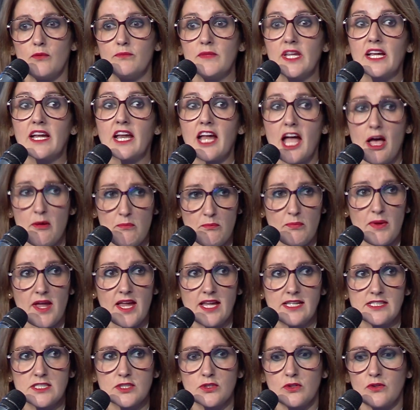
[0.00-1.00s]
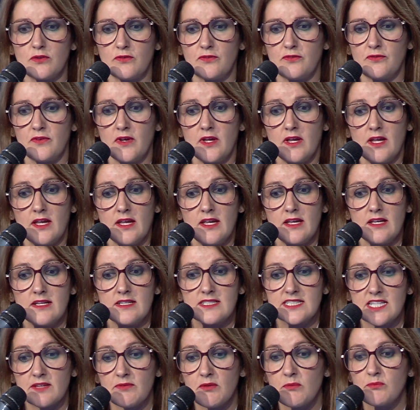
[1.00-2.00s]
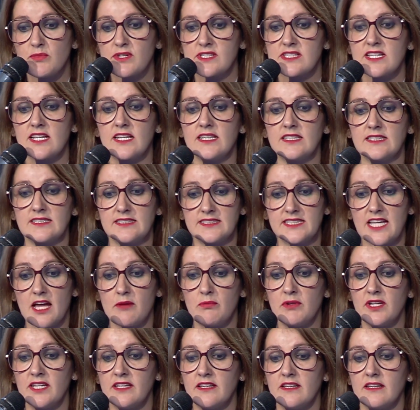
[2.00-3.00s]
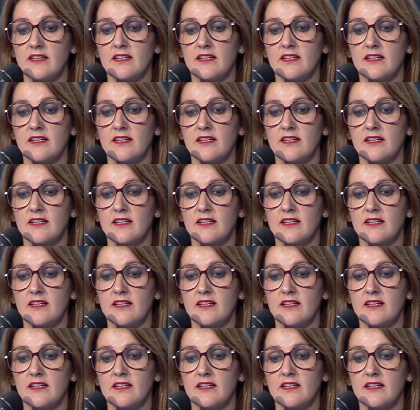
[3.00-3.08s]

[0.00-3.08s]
campaigns of 7% in tablet,